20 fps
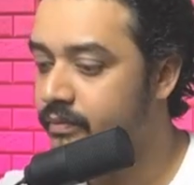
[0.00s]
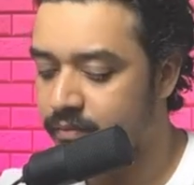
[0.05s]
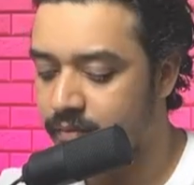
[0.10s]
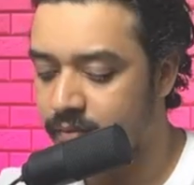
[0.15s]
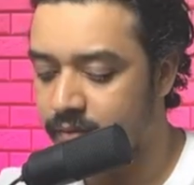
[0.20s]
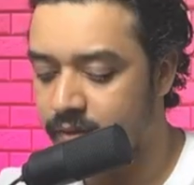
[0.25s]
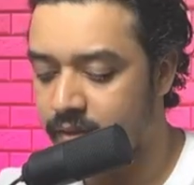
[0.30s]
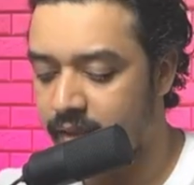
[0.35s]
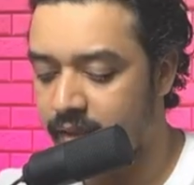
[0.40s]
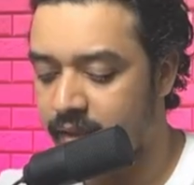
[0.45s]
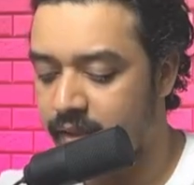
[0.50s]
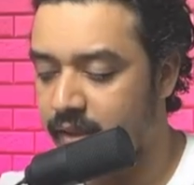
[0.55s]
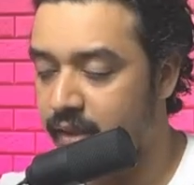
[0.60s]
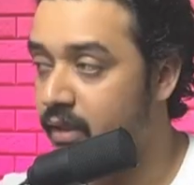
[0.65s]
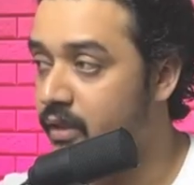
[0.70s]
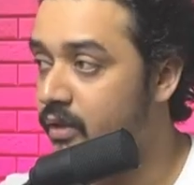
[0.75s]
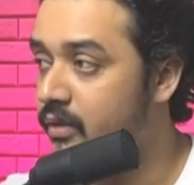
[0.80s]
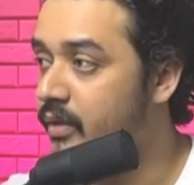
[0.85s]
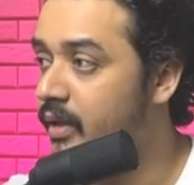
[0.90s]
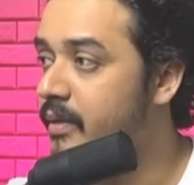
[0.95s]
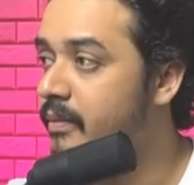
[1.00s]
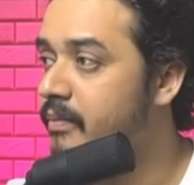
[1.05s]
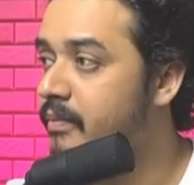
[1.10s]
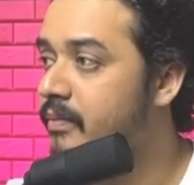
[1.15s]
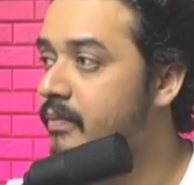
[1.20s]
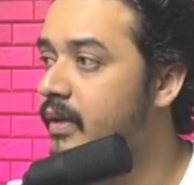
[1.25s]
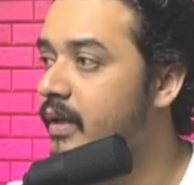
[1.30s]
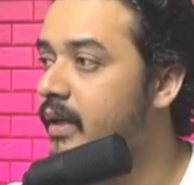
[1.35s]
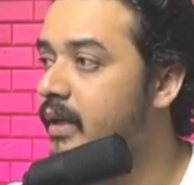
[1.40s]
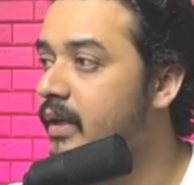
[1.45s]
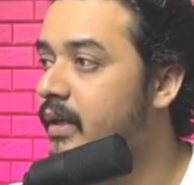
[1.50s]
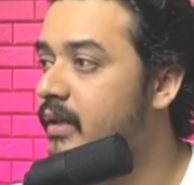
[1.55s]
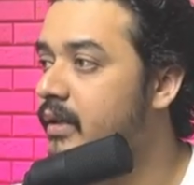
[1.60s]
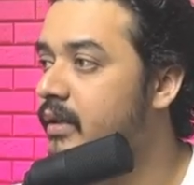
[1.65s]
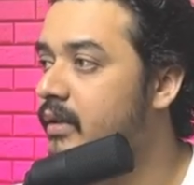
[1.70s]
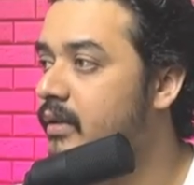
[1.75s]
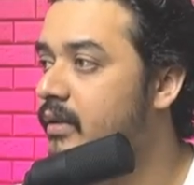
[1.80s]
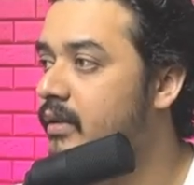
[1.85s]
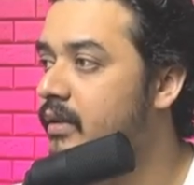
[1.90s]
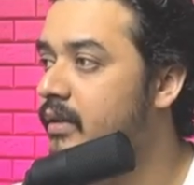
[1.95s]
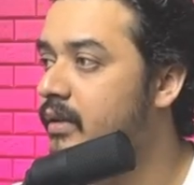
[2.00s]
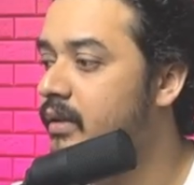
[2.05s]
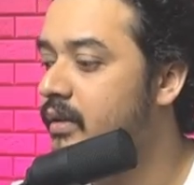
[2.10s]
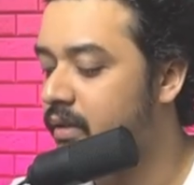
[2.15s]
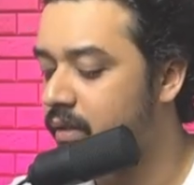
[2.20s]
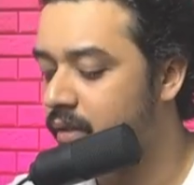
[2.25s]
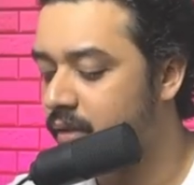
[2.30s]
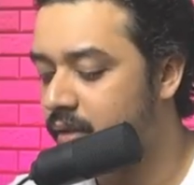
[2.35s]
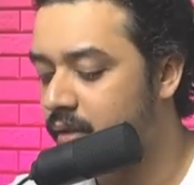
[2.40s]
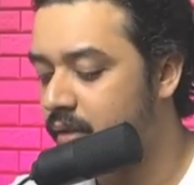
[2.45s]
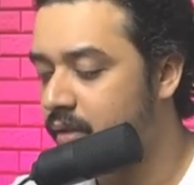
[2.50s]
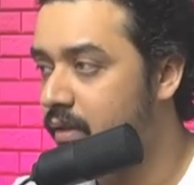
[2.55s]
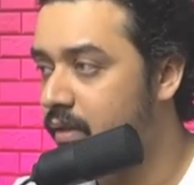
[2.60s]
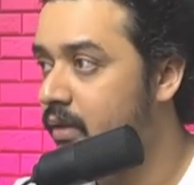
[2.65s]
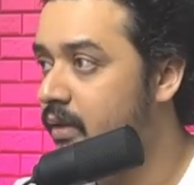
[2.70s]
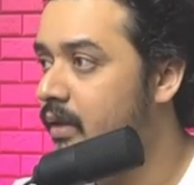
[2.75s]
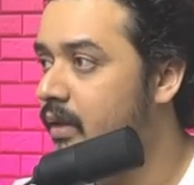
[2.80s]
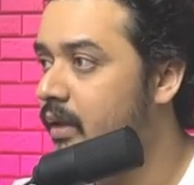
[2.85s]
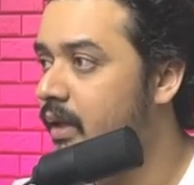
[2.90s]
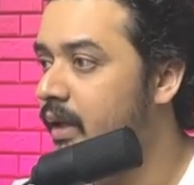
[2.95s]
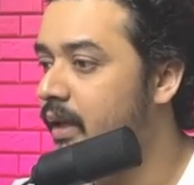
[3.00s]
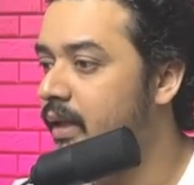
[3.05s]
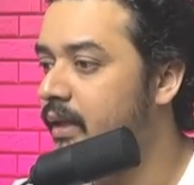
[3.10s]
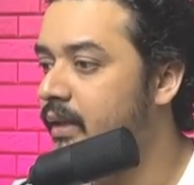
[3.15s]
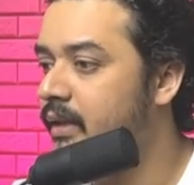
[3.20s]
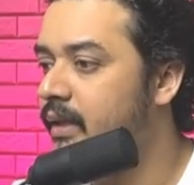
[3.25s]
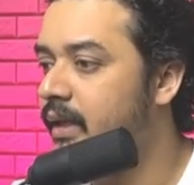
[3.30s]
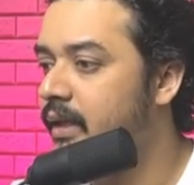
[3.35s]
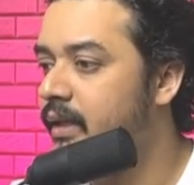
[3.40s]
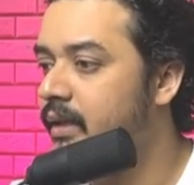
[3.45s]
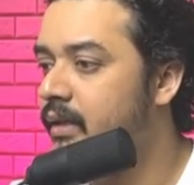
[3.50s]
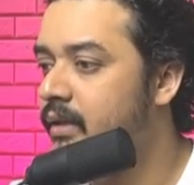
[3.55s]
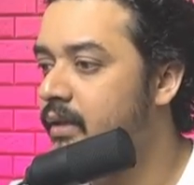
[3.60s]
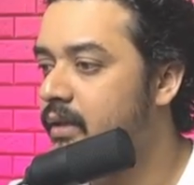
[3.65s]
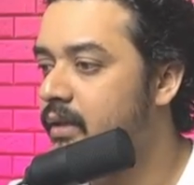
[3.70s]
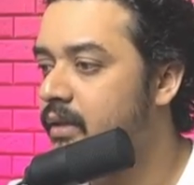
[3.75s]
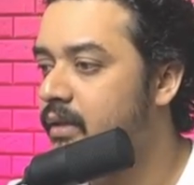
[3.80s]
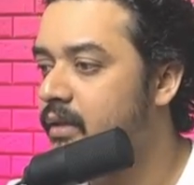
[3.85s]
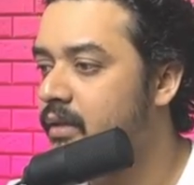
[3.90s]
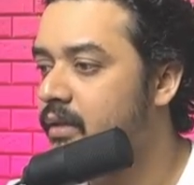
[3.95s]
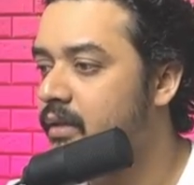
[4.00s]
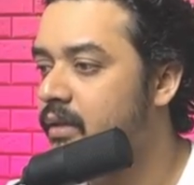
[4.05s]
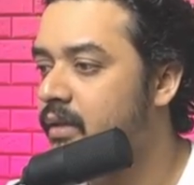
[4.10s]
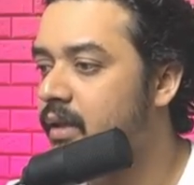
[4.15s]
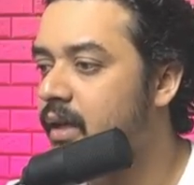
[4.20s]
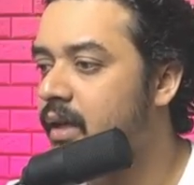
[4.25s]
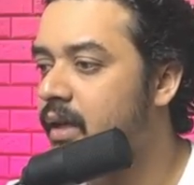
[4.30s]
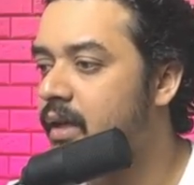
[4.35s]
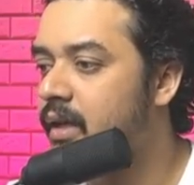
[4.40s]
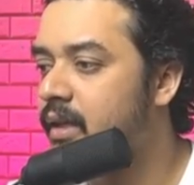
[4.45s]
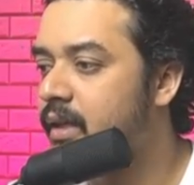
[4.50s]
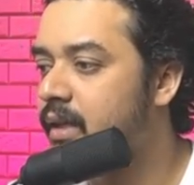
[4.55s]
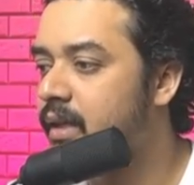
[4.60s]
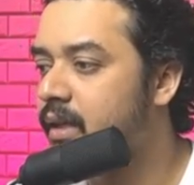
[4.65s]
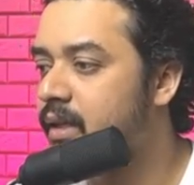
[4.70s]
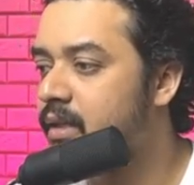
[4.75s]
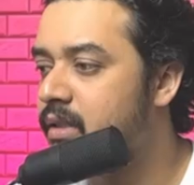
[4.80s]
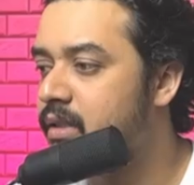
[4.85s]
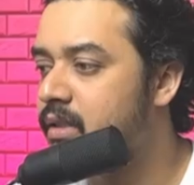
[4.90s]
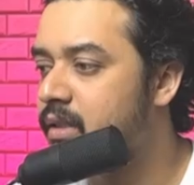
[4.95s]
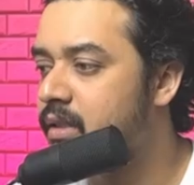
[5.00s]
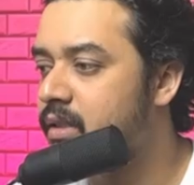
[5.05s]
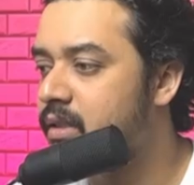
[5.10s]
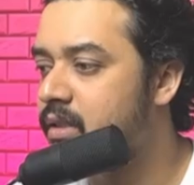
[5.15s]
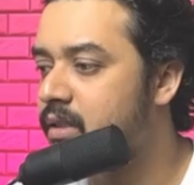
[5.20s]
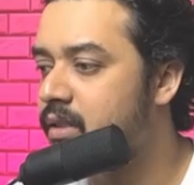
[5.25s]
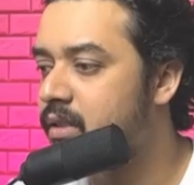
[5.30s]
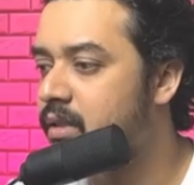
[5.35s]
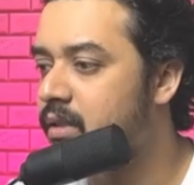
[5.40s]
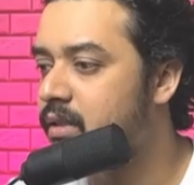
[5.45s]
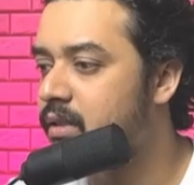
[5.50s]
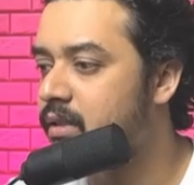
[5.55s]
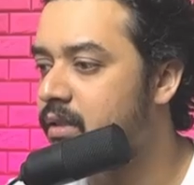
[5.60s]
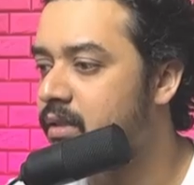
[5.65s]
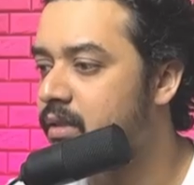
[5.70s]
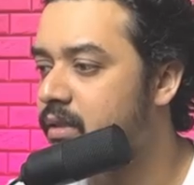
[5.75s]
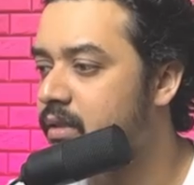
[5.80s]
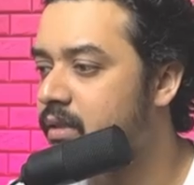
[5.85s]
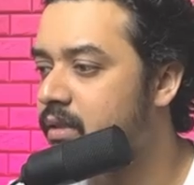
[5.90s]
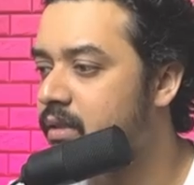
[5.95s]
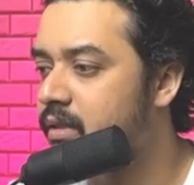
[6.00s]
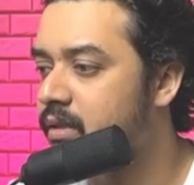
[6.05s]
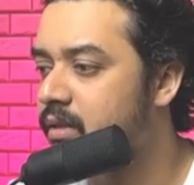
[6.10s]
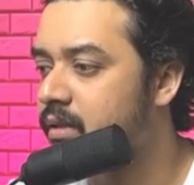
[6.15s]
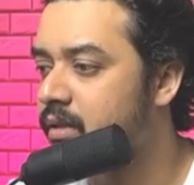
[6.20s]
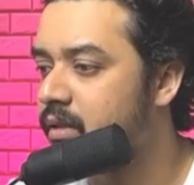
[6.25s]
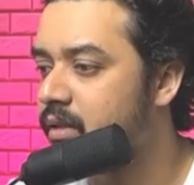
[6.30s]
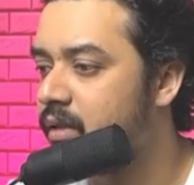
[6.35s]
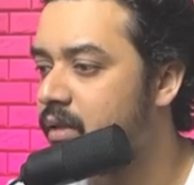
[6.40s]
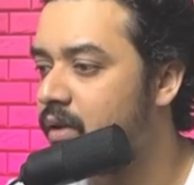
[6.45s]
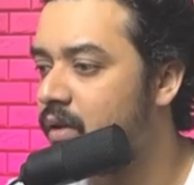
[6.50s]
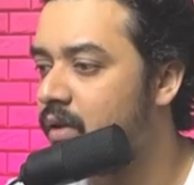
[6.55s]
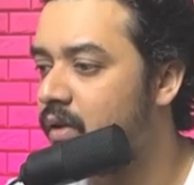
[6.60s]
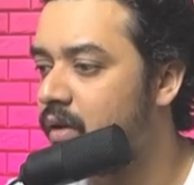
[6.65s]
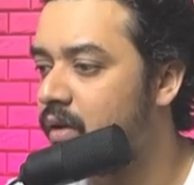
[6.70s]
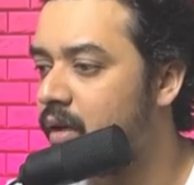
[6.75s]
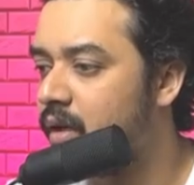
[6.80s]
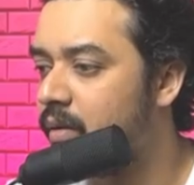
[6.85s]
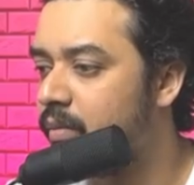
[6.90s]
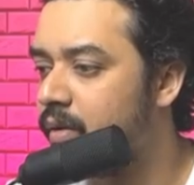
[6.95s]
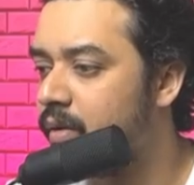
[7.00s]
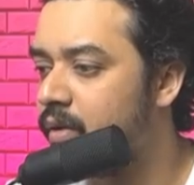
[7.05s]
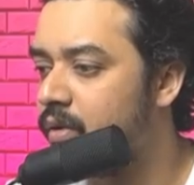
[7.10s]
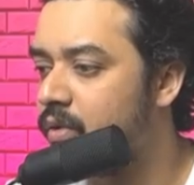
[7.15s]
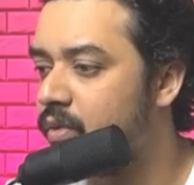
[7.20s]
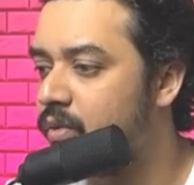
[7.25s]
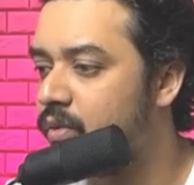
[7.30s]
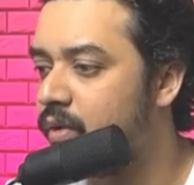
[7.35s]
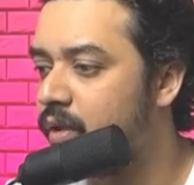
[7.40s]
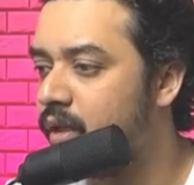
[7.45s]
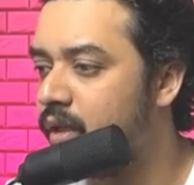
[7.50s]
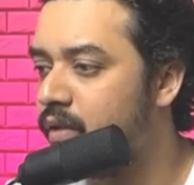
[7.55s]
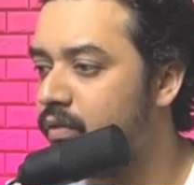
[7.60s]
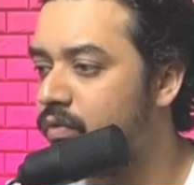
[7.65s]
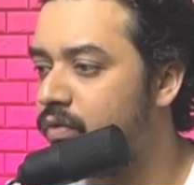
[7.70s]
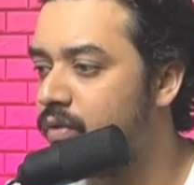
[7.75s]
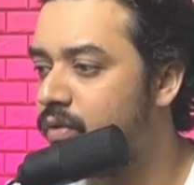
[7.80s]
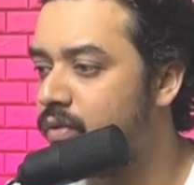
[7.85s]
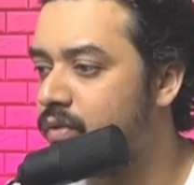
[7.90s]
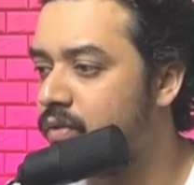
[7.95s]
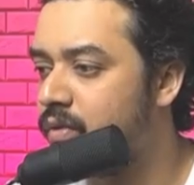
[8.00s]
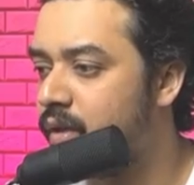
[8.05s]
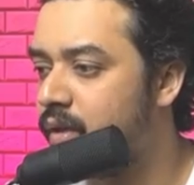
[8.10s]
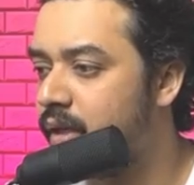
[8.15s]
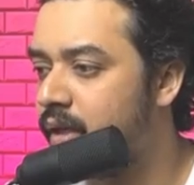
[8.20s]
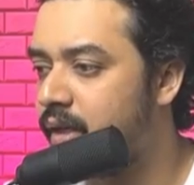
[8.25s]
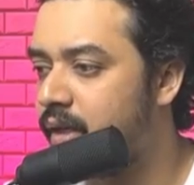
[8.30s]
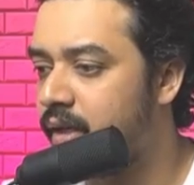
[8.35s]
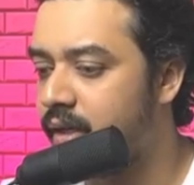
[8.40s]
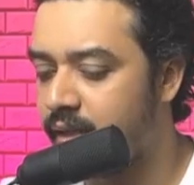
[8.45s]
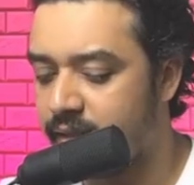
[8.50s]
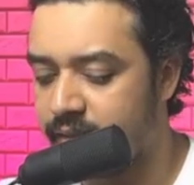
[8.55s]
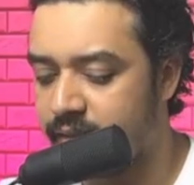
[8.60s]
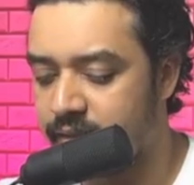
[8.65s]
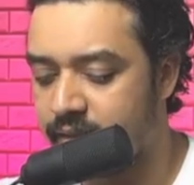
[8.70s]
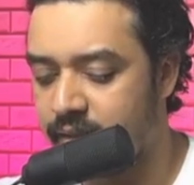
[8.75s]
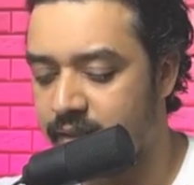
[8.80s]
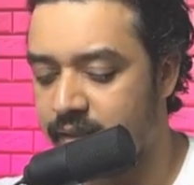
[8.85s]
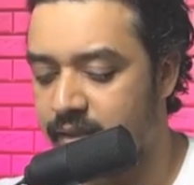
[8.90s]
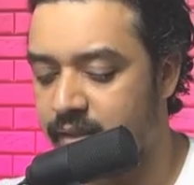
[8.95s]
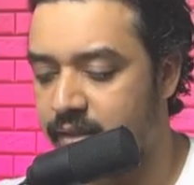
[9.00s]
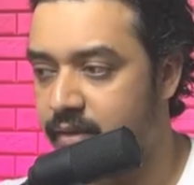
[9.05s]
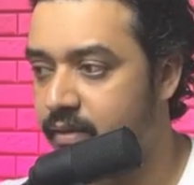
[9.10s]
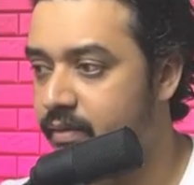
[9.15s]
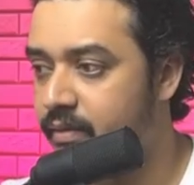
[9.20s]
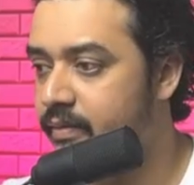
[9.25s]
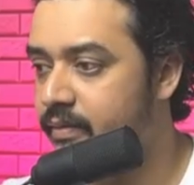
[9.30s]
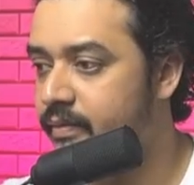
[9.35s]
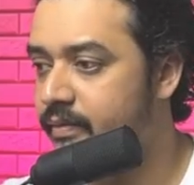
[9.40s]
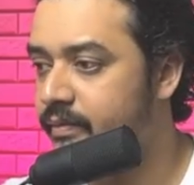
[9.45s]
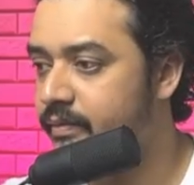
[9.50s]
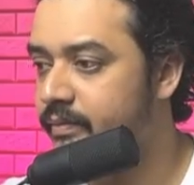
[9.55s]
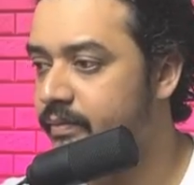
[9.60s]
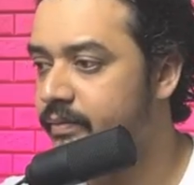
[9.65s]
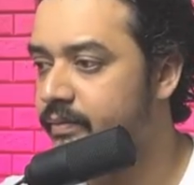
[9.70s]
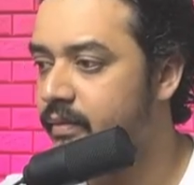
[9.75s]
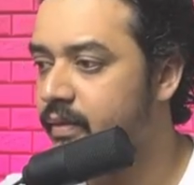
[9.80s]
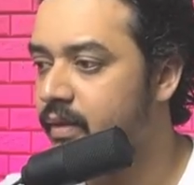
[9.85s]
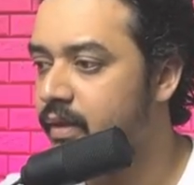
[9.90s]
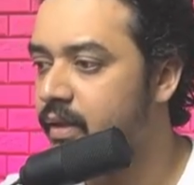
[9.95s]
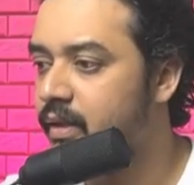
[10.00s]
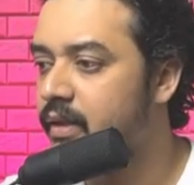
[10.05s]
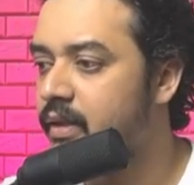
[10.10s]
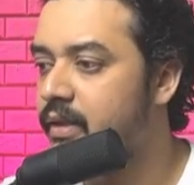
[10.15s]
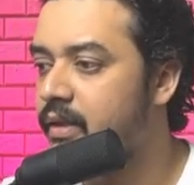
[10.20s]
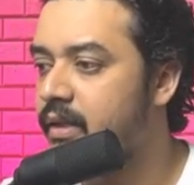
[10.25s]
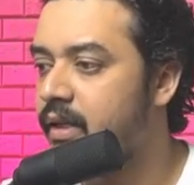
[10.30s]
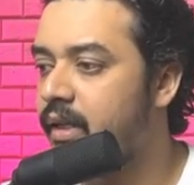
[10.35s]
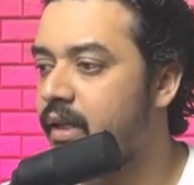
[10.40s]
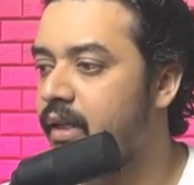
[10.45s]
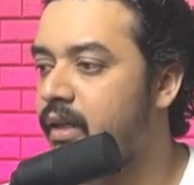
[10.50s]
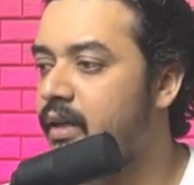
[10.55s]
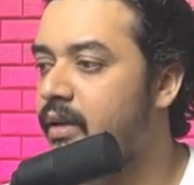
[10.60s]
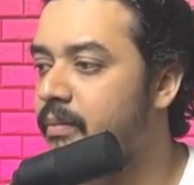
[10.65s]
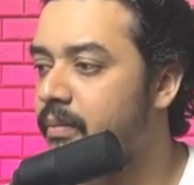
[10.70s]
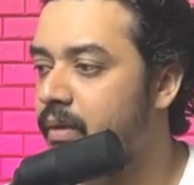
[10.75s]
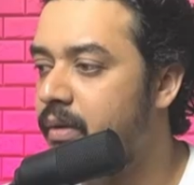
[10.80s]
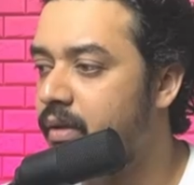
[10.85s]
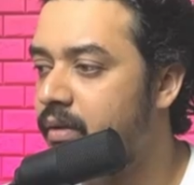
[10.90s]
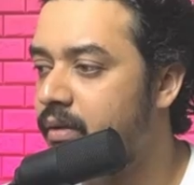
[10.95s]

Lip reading: tracking NUM, right? And then I can just log label to info, and I'll say tracking number,